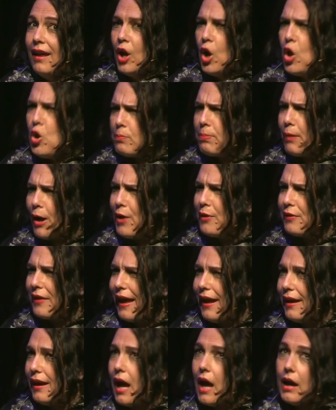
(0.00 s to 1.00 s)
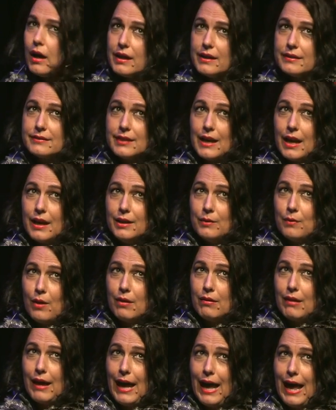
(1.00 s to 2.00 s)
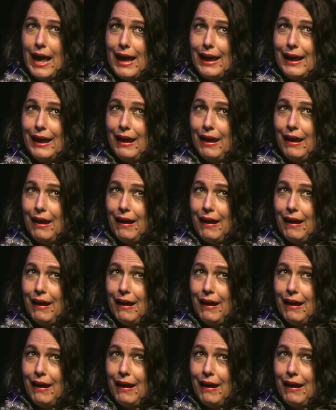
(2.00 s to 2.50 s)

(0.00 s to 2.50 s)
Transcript: Who broke that? I'm going to tell you, okay?